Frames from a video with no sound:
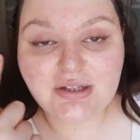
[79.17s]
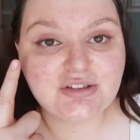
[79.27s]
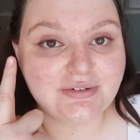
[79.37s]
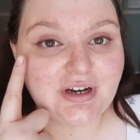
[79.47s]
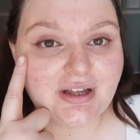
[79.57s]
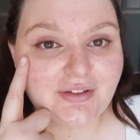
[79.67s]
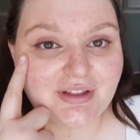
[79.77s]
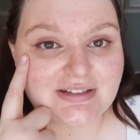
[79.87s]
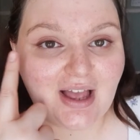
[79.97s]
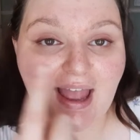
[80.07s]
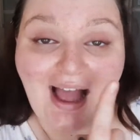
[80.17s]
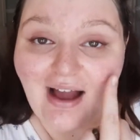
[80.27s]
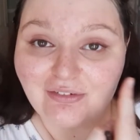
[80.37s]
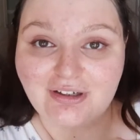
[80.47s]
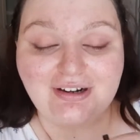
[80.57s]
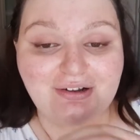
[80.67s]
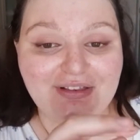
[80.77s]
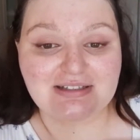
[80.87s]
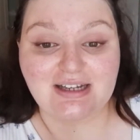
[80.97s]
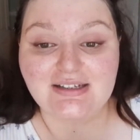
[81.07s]
So I've done it on this side, I haven't done it
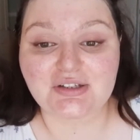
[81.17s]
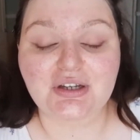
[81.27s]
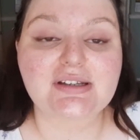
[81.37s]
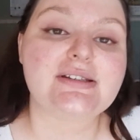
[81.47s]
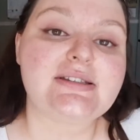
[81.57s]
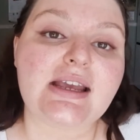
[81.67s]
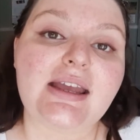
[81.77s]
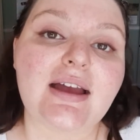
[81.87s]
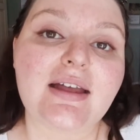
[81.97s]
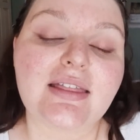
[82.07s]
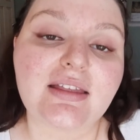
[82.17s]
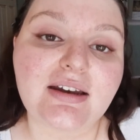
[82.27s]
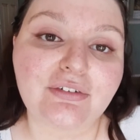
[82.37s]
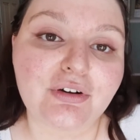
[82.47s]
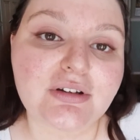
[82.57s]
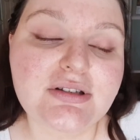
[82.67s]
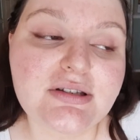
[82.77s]
on this side, so you can see the difference.